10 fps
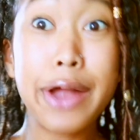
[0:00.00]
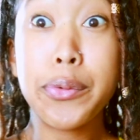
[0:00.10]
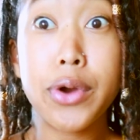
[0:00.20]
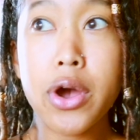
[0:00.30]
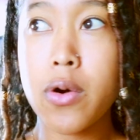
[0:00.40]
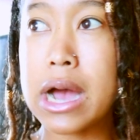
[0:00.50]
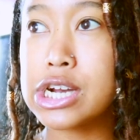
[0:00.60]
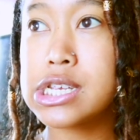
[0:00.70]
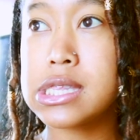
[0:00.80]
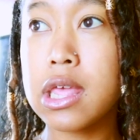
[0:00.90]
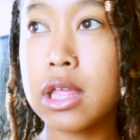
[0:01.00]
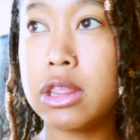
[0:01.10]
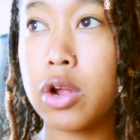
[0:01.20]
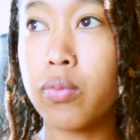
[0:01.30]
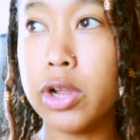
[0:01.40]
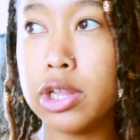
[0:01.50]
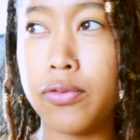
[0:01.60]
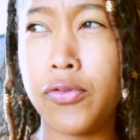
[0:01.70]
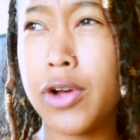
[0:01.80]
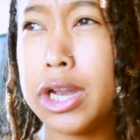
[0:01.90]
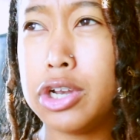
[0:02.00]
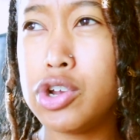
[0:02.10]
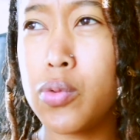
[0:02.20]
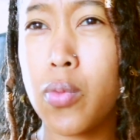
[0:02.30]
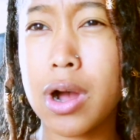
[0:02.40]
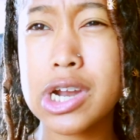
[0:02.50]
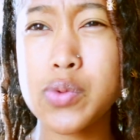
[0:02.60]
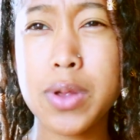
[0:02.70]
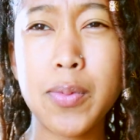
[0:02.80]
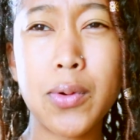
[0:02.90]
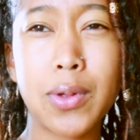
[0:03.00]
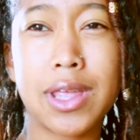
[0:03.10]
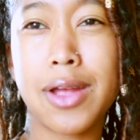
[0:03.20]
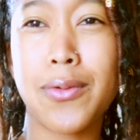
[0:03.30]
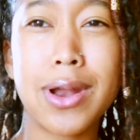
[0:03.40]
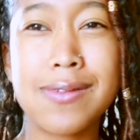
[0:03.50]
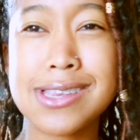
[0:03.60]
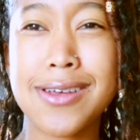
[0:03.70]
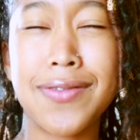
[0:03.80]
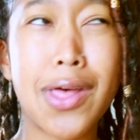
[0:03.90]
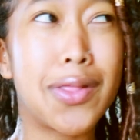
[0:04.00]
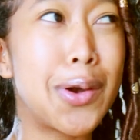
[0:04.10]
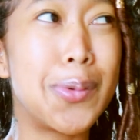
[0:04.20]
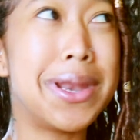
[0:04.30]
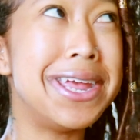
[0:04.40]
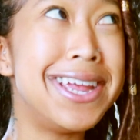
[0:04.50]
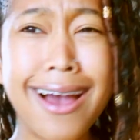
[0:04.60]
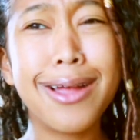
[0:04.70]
I don't know. I just think they're really fun to watch people get rid of stuff that they don't need.